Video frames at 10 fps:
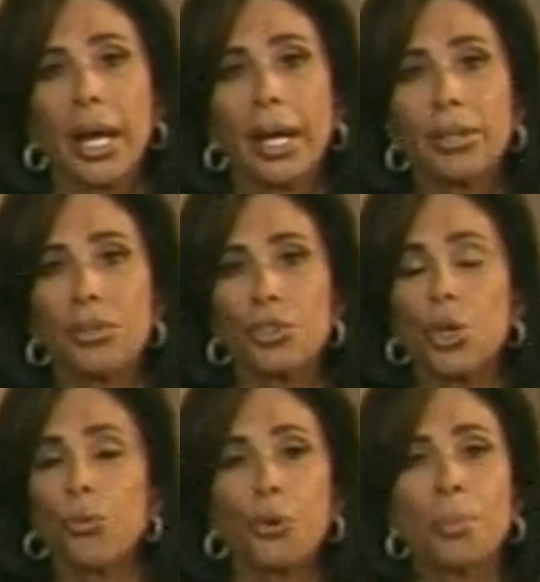And
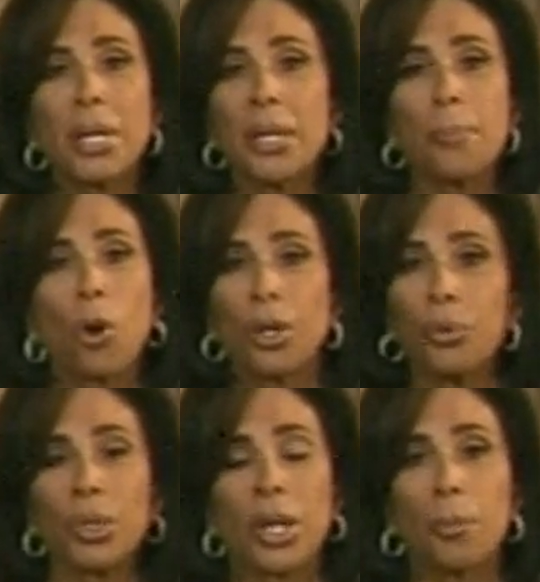so for me,
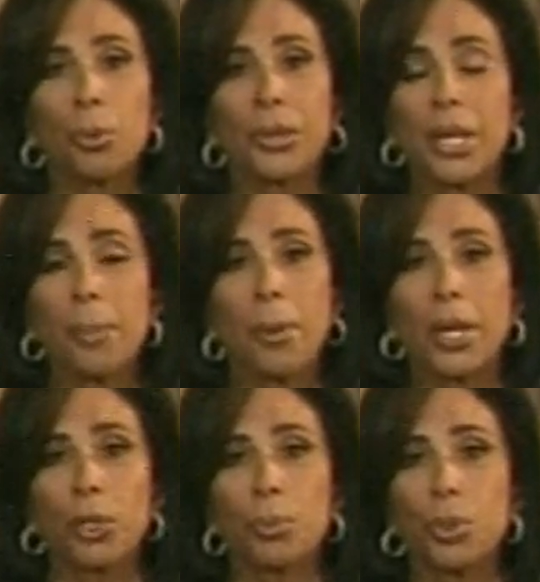partnering up with the Empire